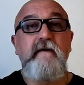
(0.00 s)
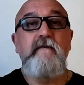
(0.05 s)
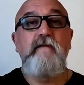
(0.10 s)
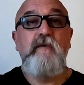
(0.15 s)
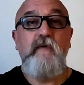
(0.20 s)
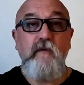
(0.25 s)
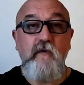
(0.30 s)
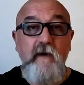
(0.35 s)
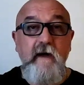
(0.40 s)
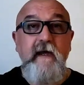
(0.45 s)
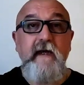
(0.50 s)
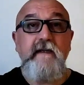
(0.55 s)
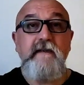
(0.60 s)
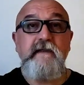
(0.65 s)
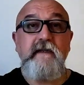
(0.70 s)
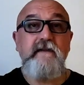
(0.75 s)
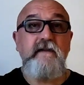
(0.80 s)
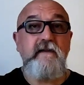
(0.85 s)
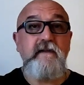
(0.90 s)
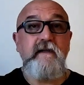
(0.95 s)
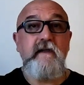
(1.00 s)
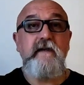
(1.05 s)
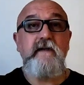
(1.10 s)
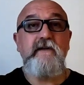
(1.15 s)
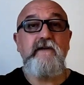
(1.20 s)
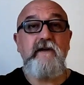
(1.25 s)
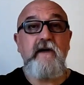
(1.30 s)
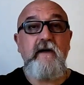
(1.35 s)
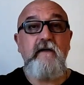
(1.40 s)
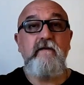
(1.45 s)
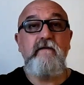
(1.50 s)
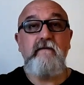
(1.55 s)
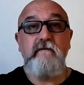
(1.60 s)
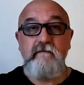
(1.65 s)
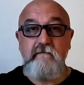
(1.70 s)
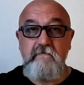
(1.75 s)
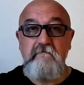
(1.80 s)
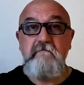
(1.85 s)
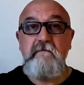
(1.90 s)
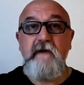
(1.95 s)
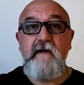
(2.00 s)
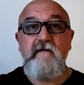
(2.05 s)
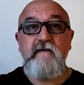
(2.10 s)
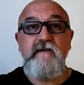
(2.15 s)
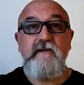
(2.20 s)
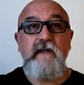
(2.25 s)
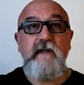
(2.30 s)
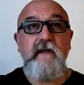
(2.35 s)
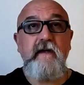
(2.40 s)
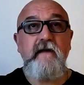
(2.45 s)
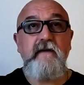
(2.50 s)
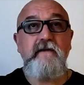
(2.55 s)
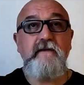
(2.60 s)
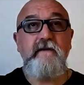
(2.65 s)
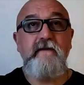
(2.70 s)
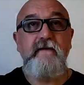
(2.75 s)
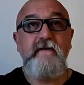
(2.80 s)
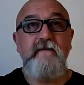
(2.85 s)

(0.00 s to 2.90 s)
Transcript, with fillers: Paul is, as I said at the show, a bit of a genius.